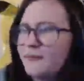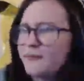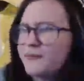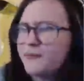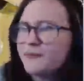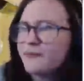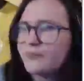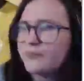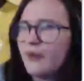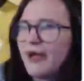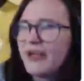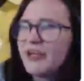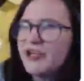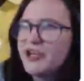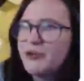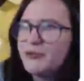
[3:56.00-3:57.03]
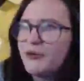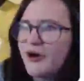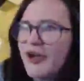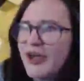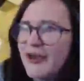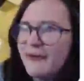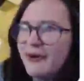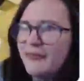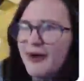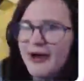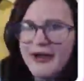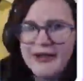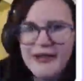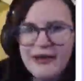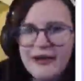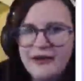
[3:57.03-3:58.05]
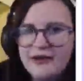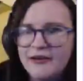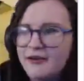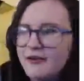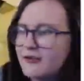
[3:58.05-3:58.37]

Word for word: No. Why can you not hear it, but I can?